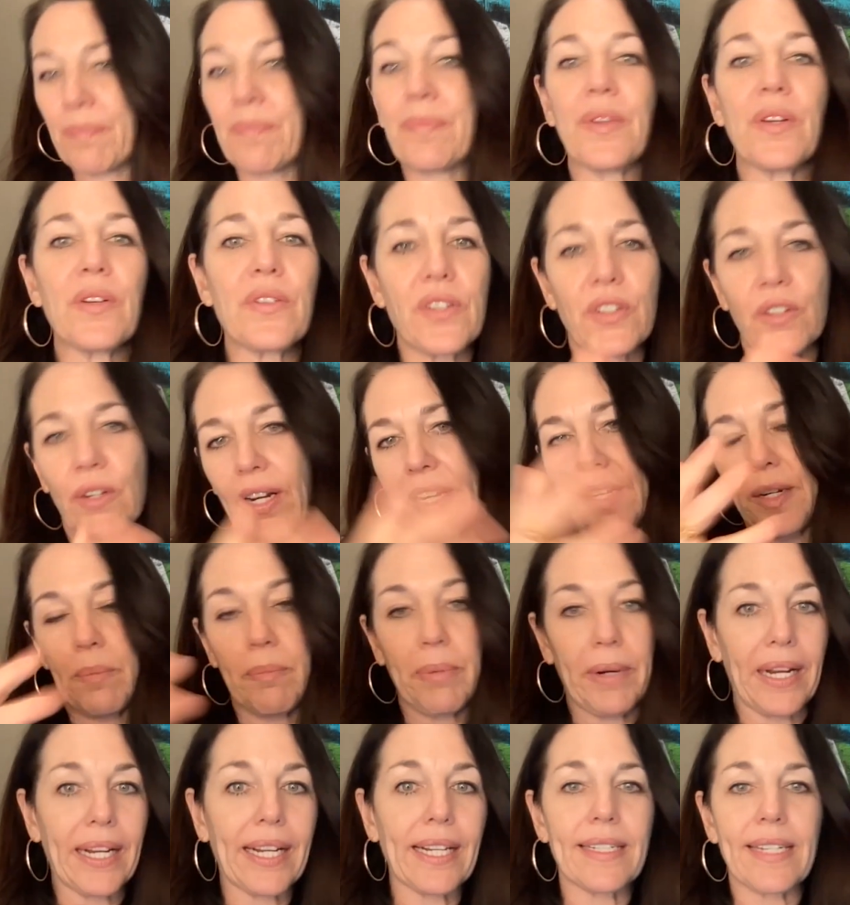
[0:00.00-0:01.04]
there's trying to
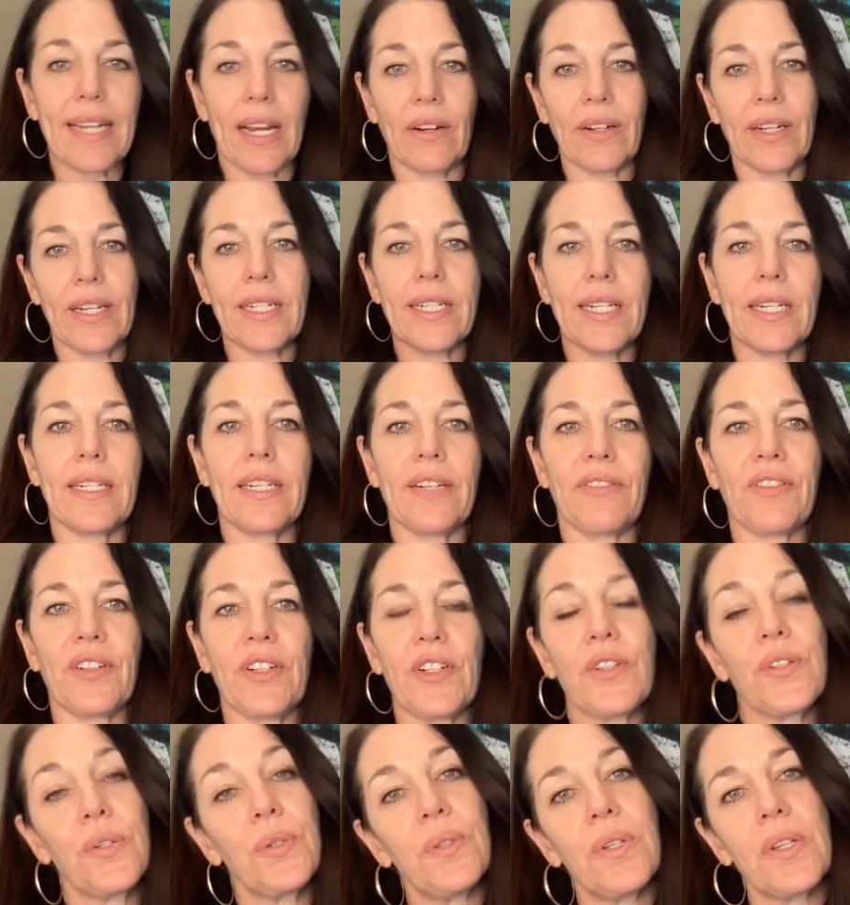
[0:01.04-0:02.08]
break it down into
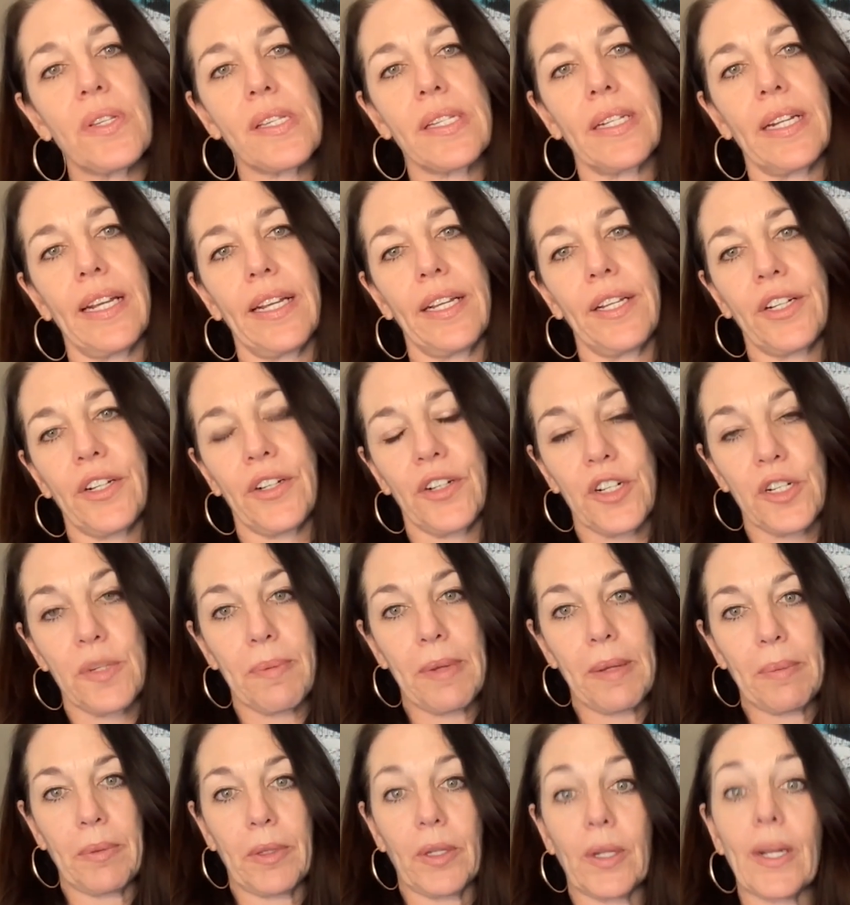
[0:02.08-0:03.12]
different tools, and I encourage
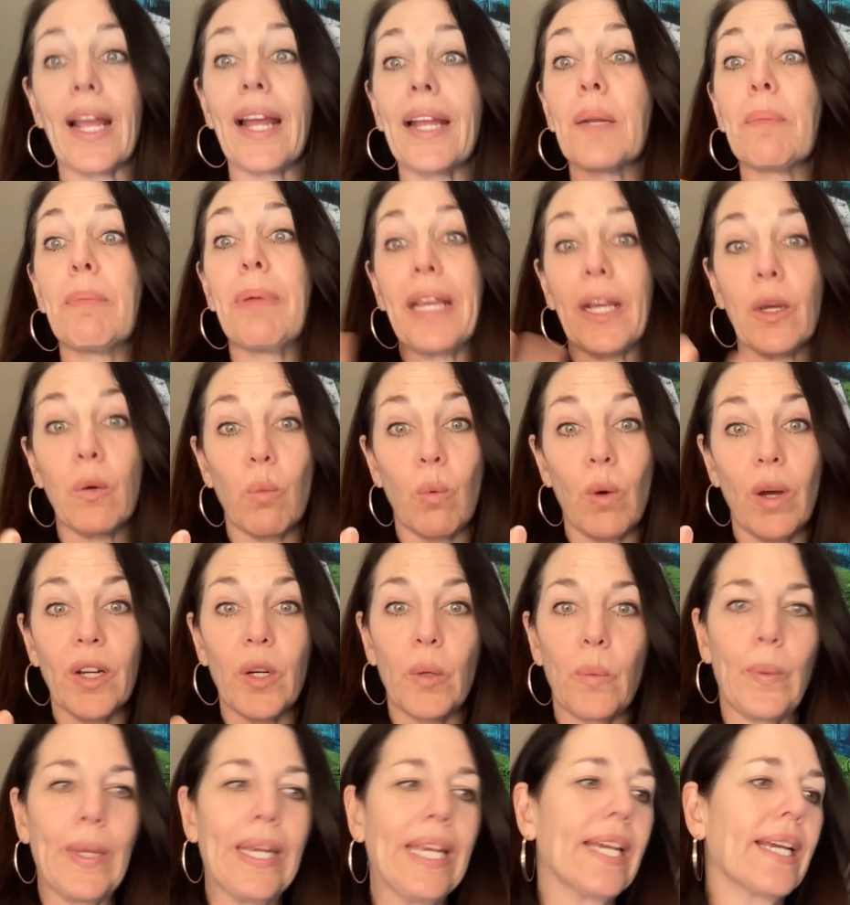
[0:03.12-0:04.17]
people to kind of pick
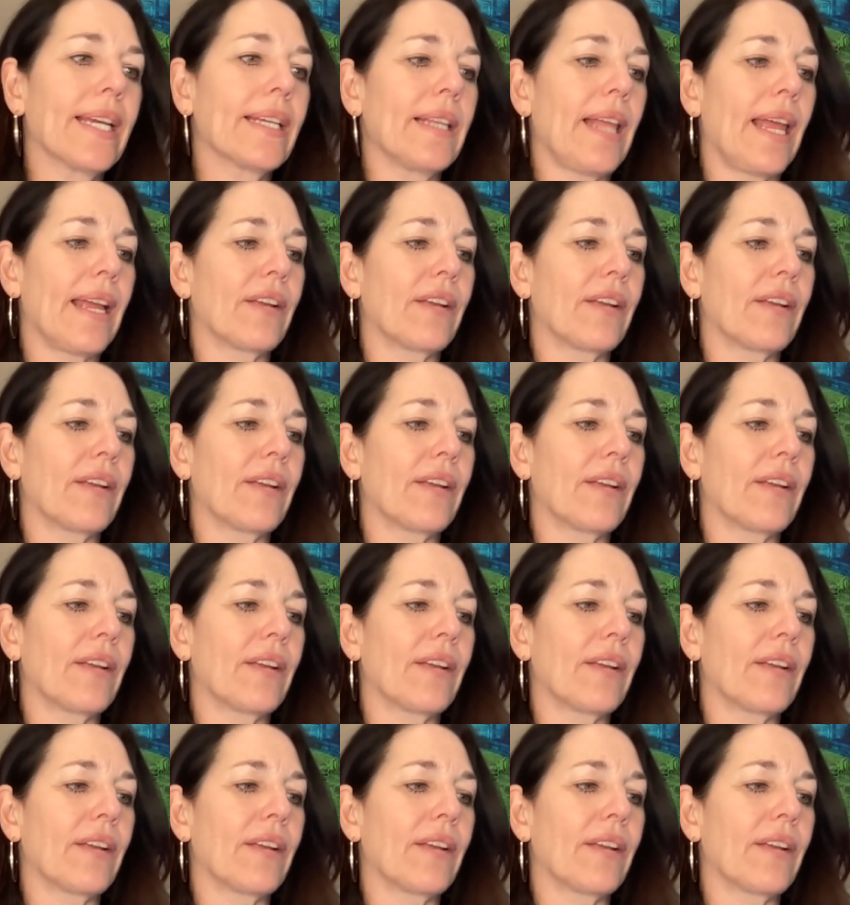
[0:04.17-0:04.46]
one a week.